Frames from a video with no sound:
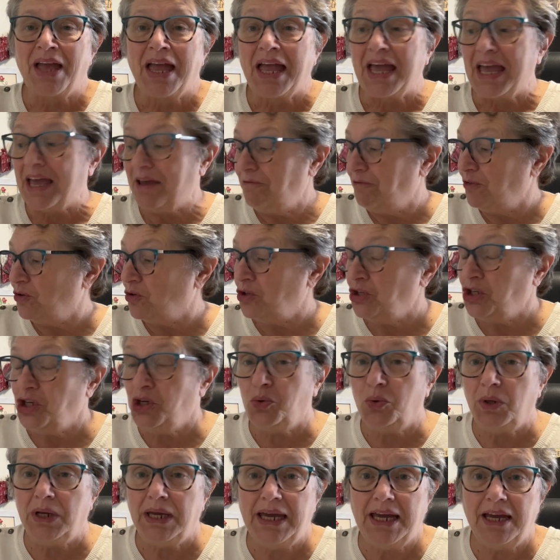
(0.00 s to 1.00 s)
If you're
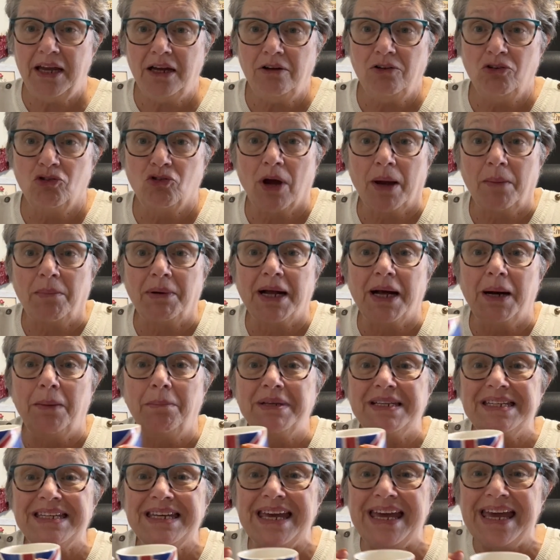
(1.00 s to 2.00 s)
new here, grab a cup
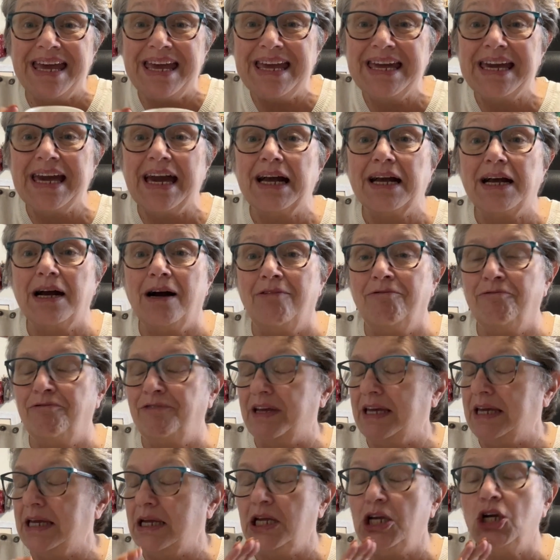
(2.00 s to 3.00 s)
of tea, get
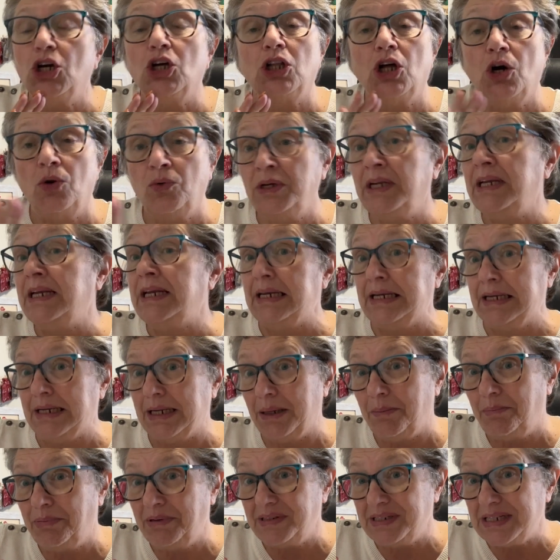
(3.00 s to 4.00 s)
comfy. You'll only need a
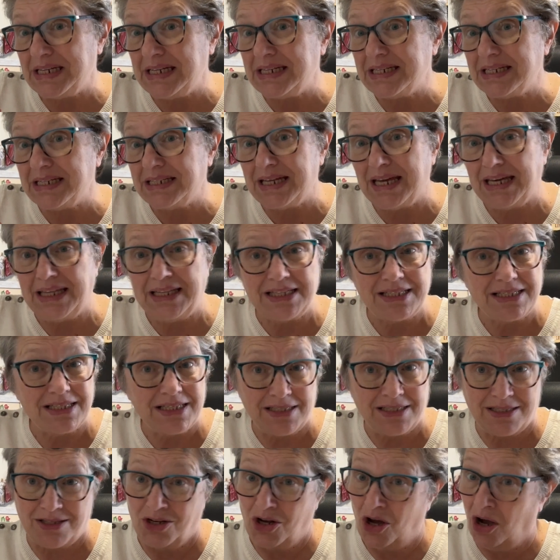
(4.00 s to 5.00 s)
cup of tea today. This
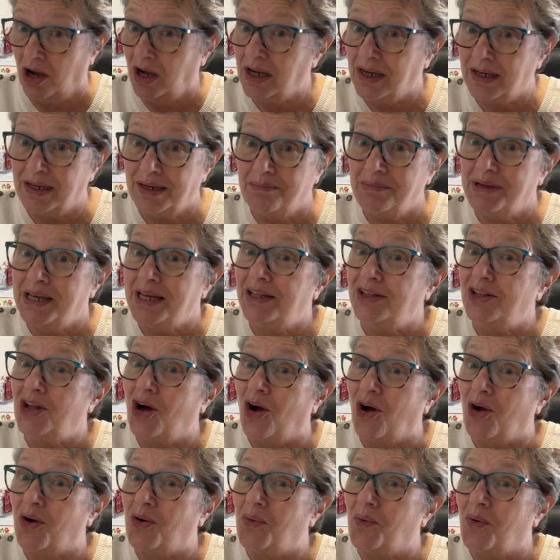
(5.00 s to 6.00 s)
is not going to be a
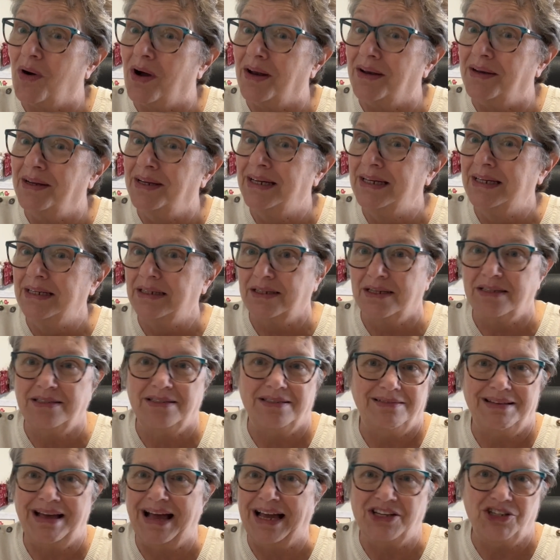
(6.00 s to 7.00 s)
long one,
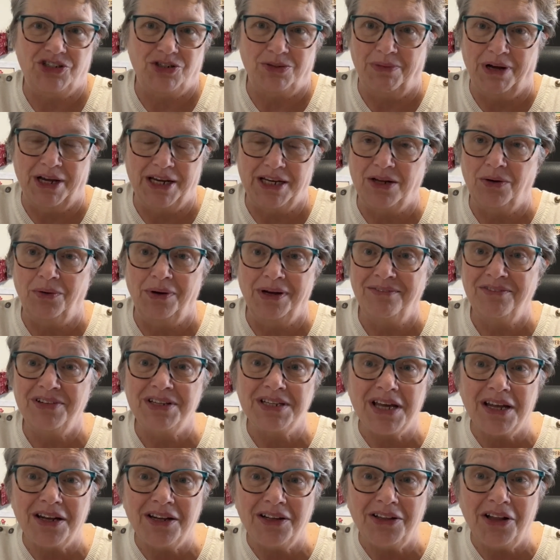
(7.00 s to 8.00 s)
because as you might know, I haven't
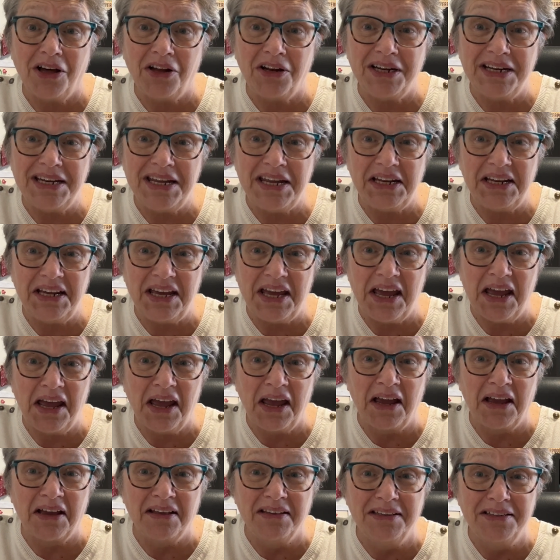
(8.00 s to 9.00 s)
done a lot of
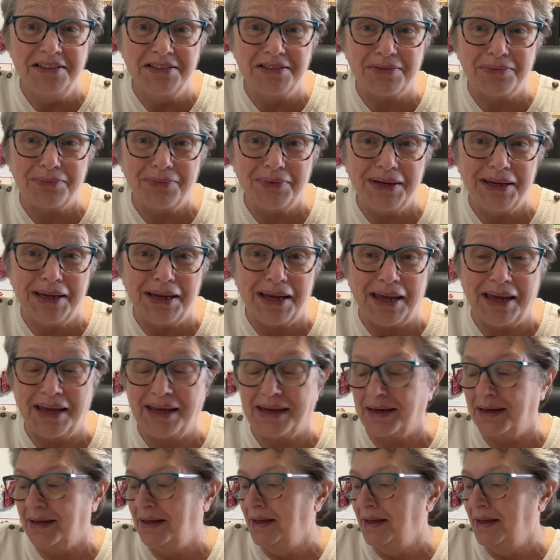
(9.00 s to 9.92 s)
knitting this week.